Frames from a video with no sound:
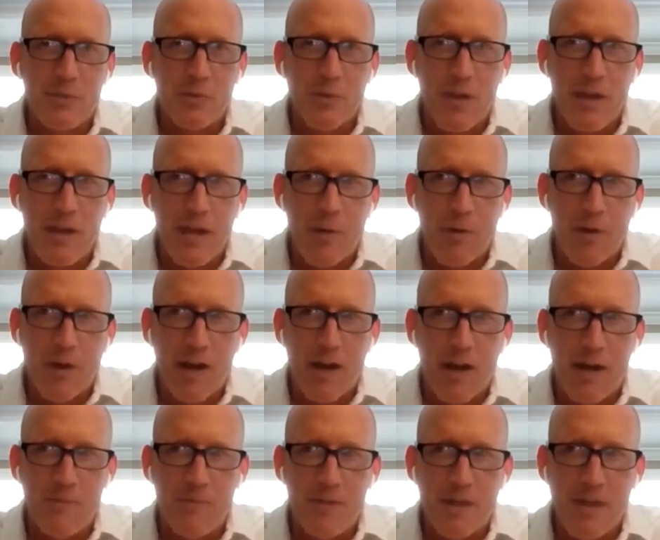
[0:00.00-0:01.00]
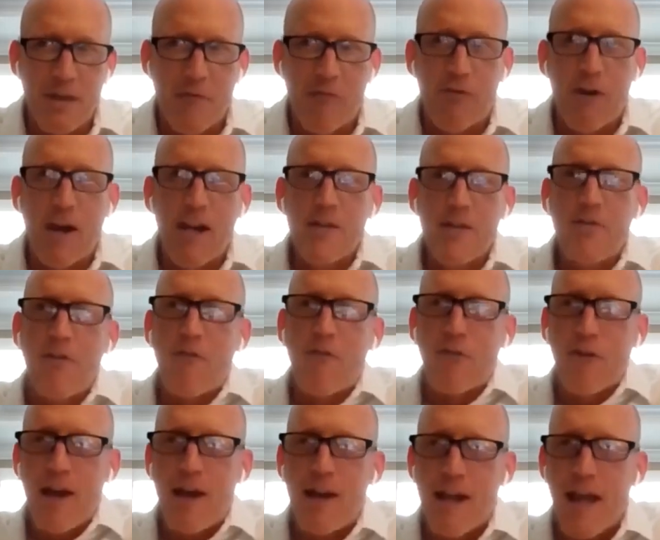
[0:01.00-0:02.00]
is where the networking comes in, the friend of a
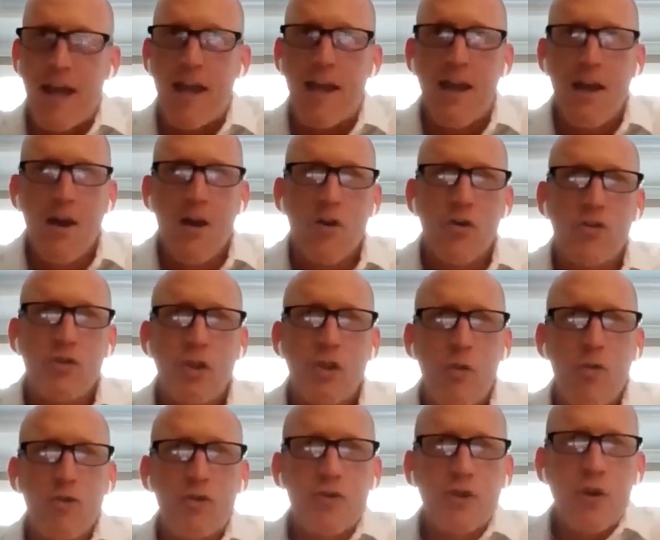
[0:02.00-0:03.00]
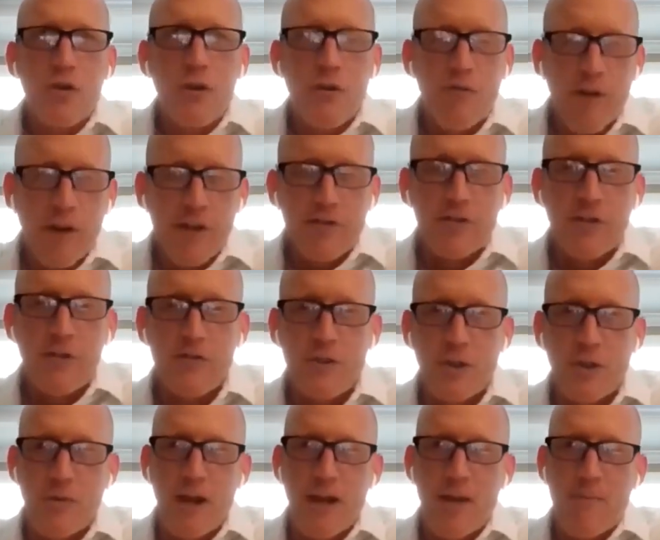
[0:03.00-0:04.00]
friend, hey, so-and-so, your friend so-and-so
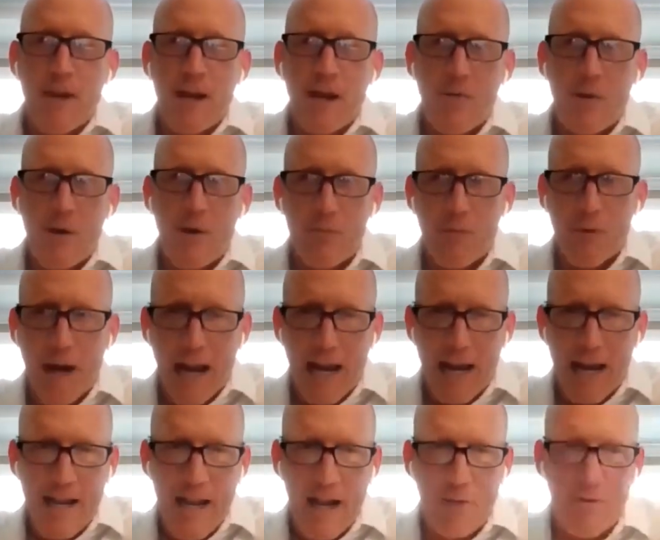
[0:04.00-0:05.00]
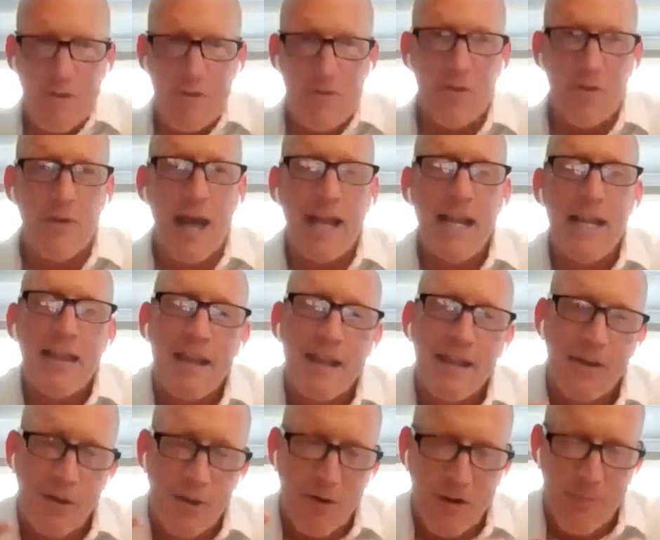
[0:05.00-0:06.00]
recommended I connect with you. Anything
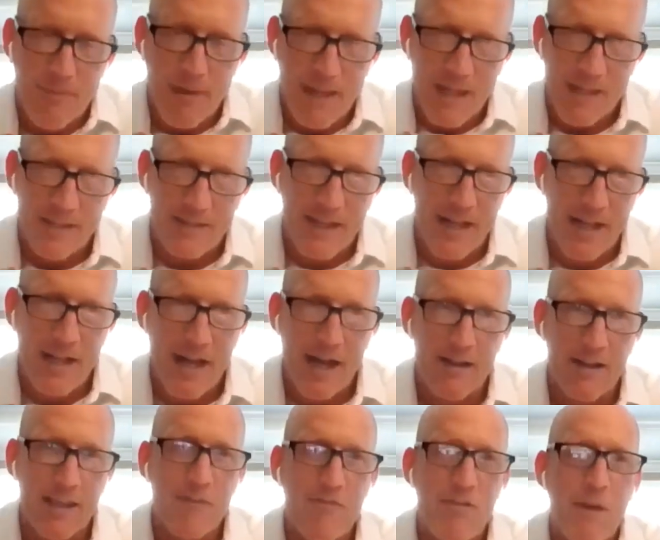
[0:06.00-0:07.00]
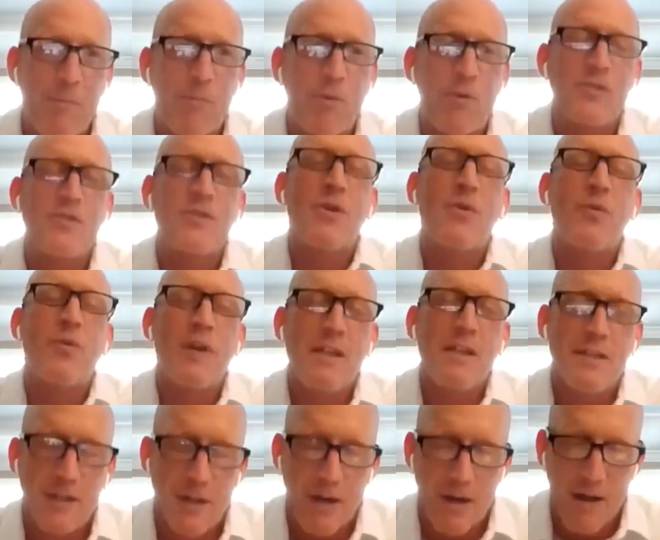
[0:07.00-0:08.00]
to kind of make you stand out, give that person a
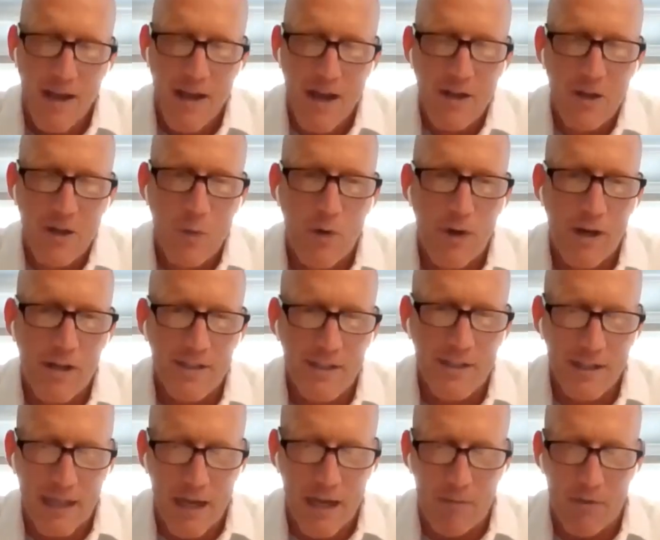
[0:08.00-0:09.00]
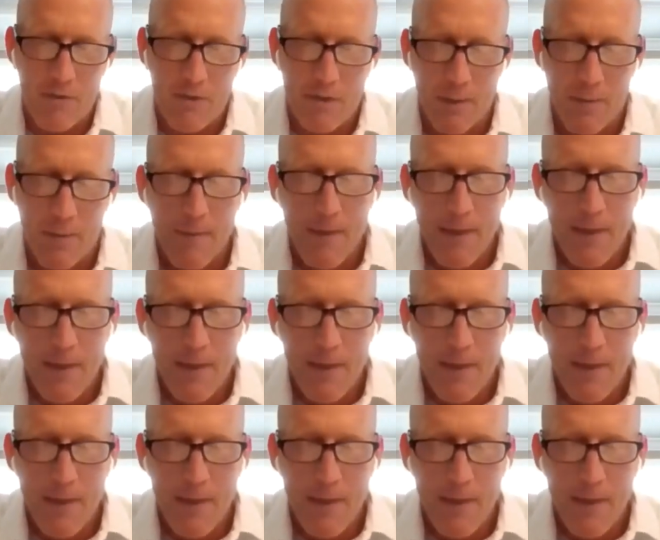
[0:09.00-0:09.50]
reason to want to sit down with you.